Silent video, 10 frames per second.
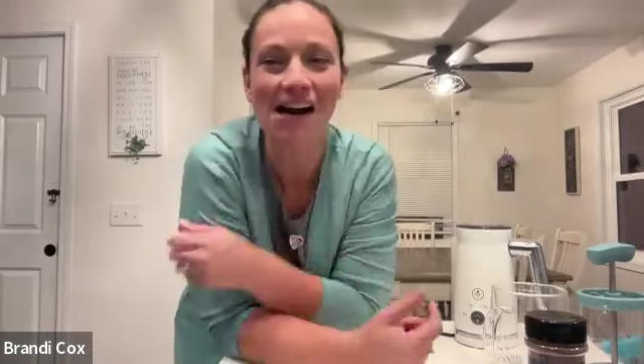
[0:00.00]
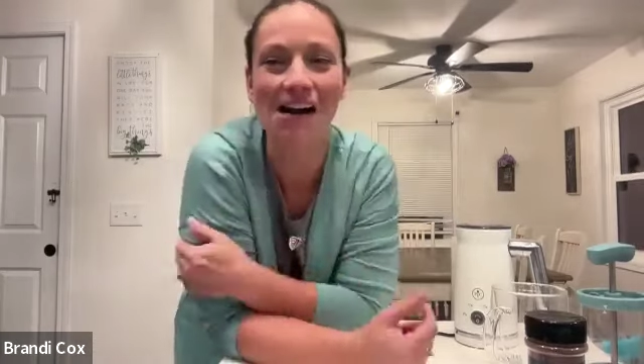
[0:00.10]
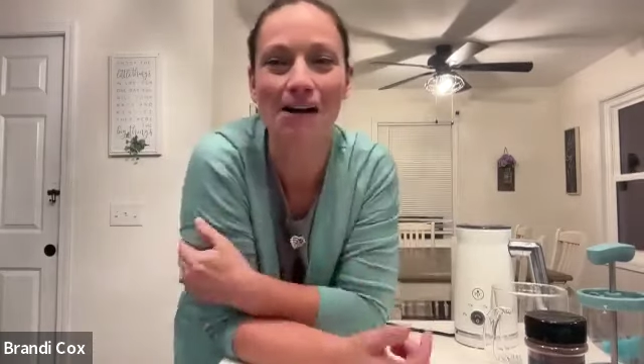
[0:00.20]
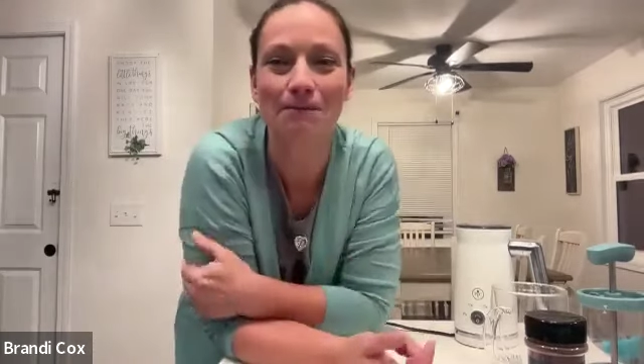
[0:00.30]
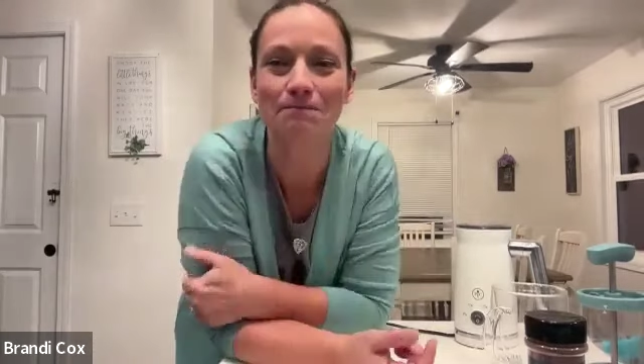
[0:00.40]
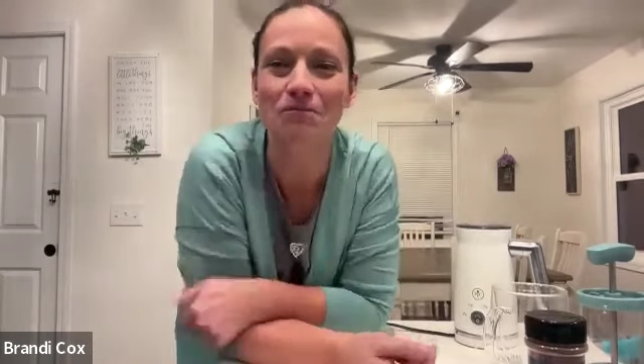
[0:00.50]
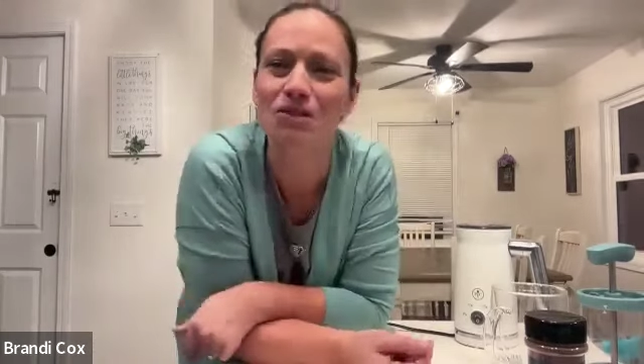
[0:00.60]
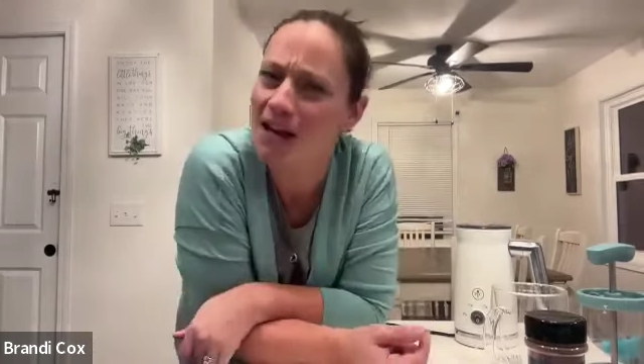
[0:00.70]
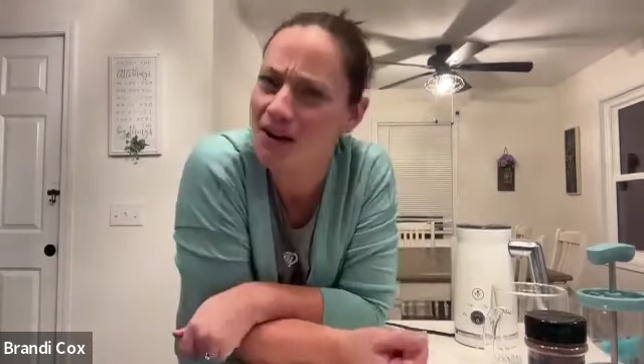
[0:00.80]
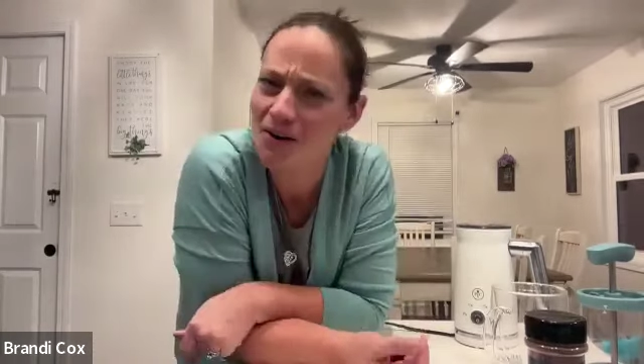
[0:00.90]

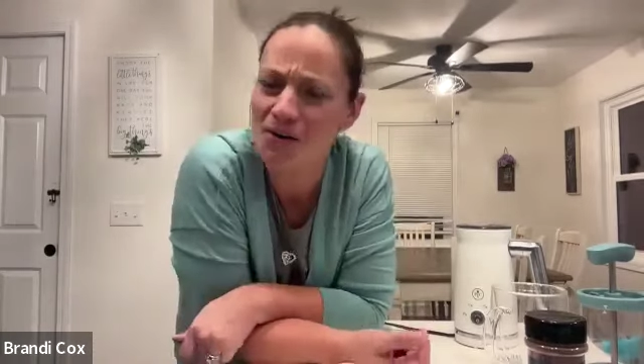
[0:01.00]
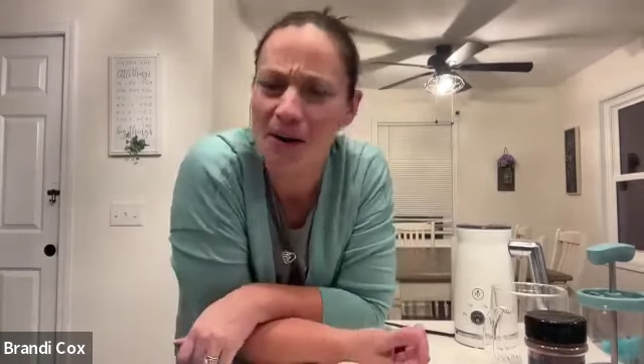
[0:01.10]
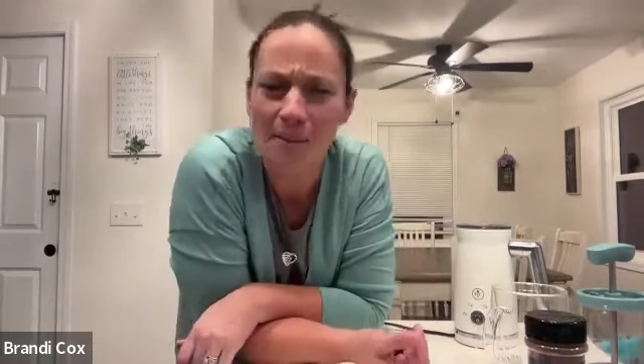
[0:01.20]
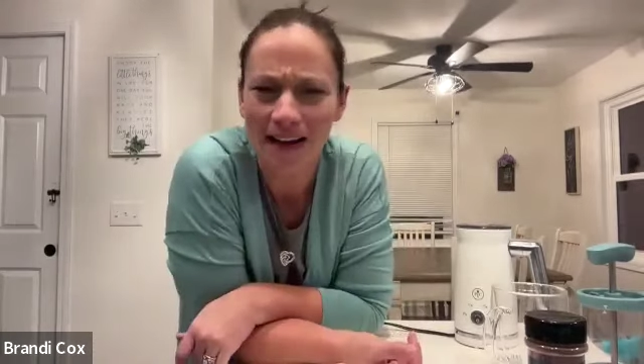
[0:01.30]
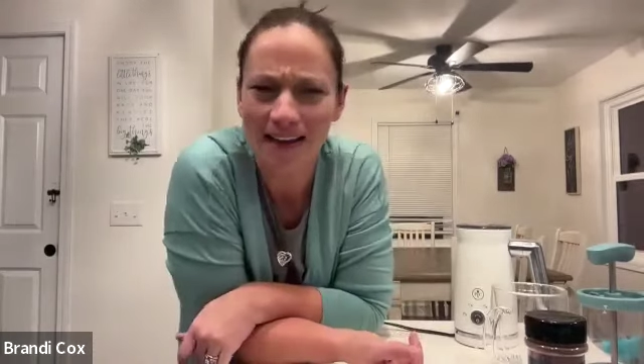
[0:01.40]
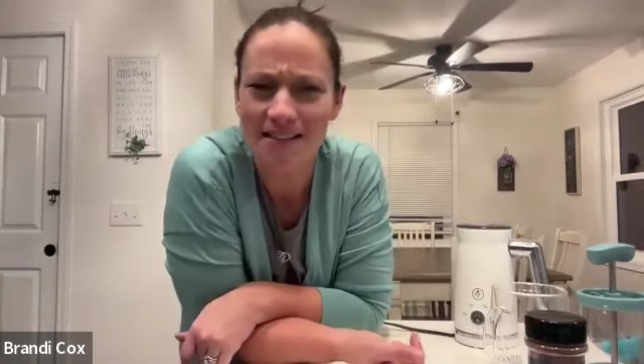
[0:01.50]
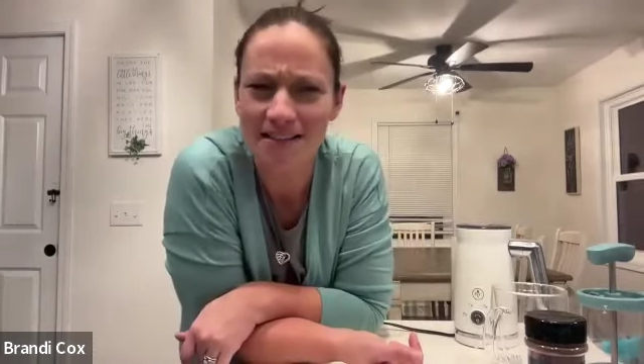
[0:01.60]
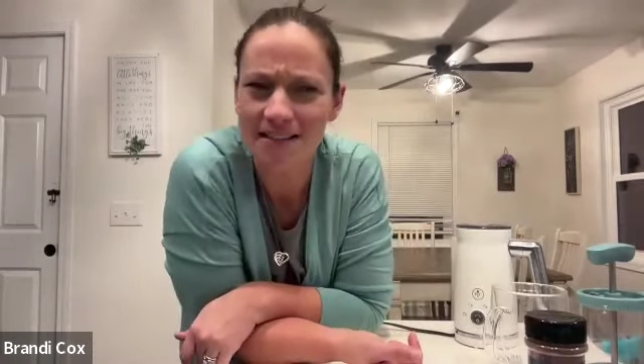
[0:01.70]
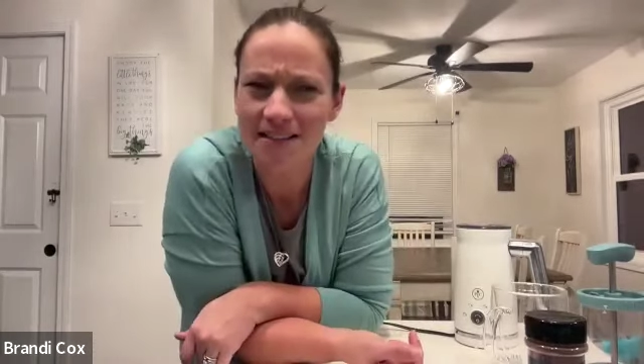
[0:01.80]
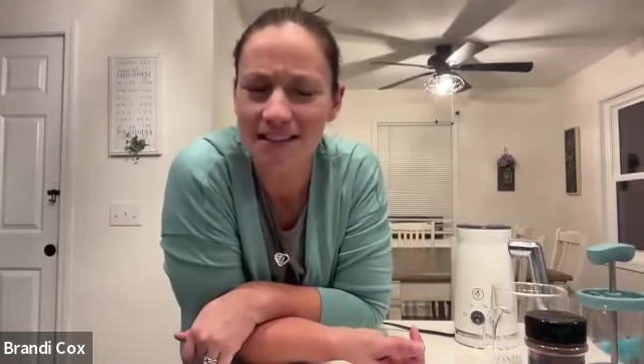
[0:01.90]
So I don't know, it
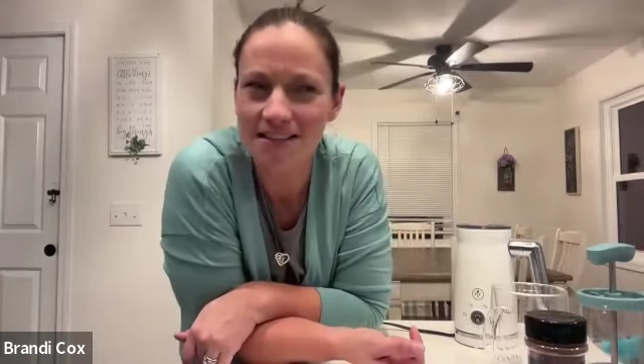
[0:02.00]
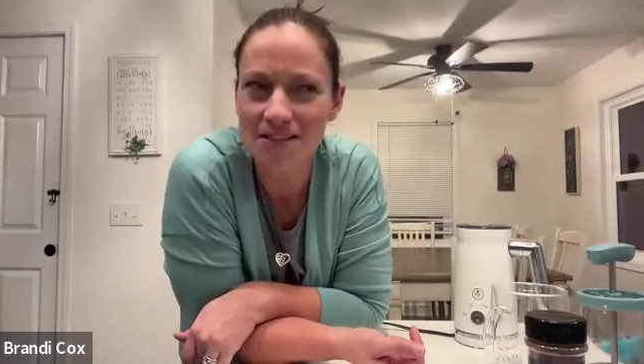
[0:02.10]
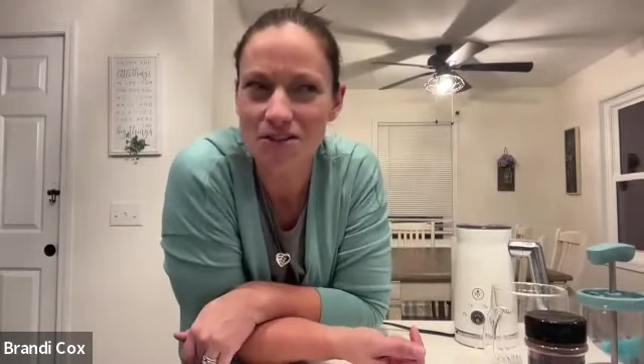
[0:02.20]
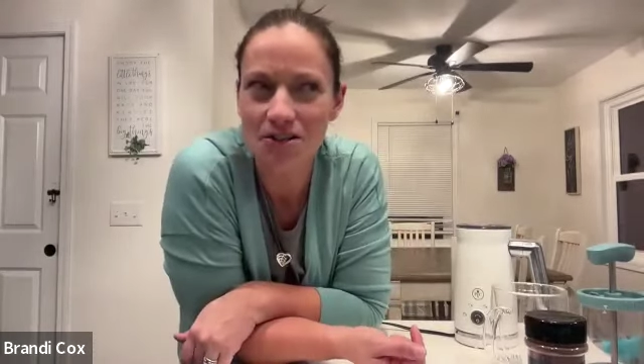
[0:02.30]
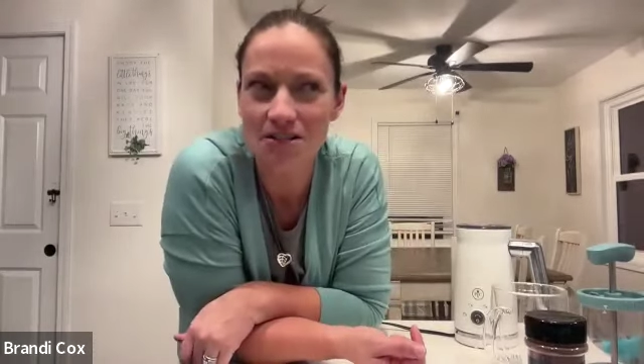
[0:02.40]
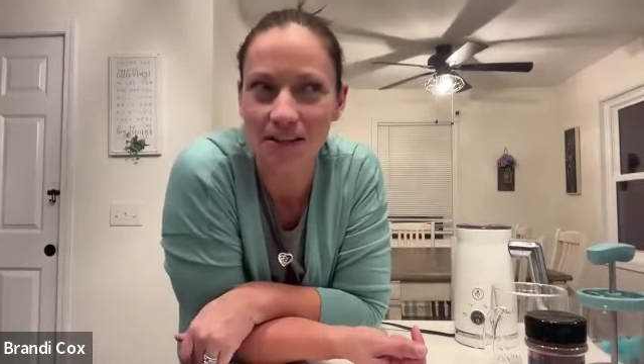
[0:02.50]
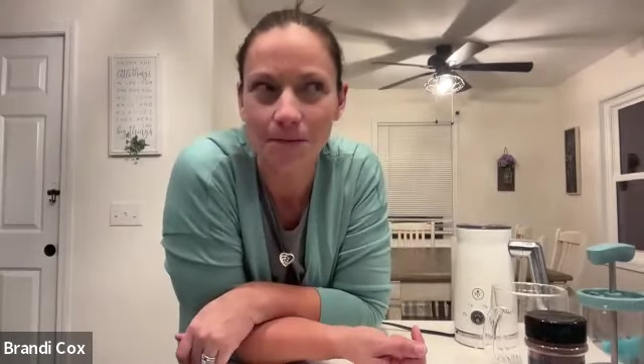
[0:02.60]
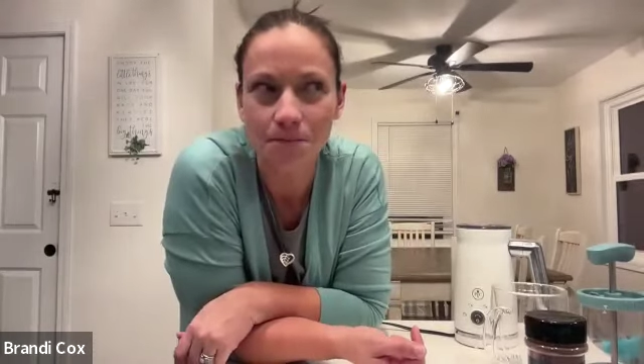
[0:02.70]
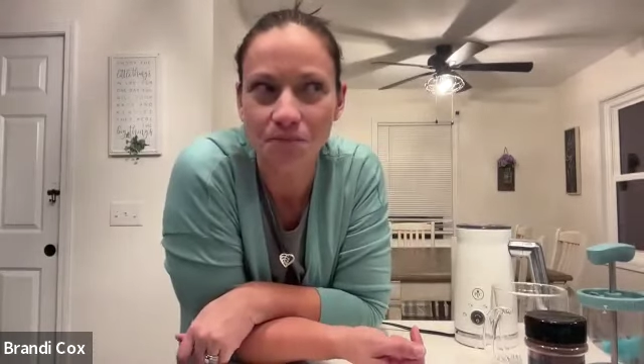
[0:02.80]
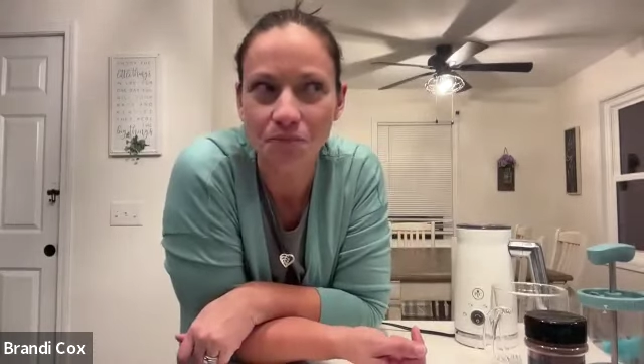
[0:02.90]
might. That's
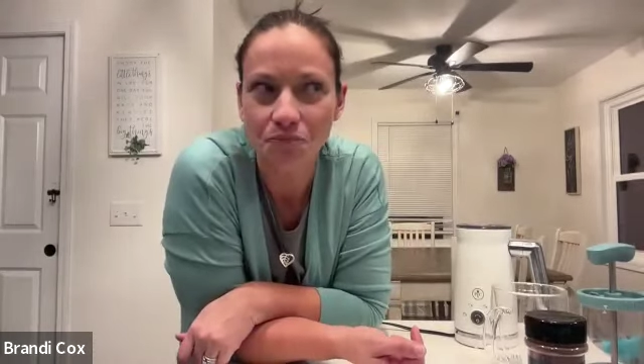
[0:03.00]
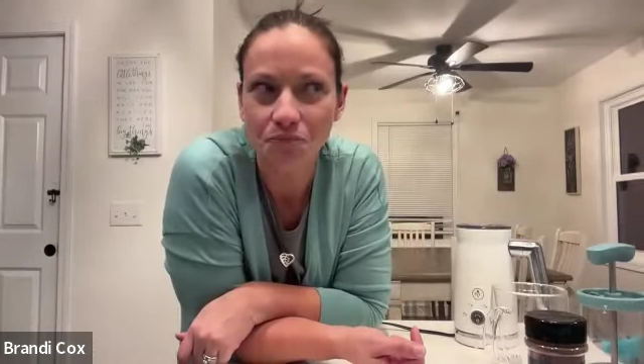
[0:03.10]
interesting.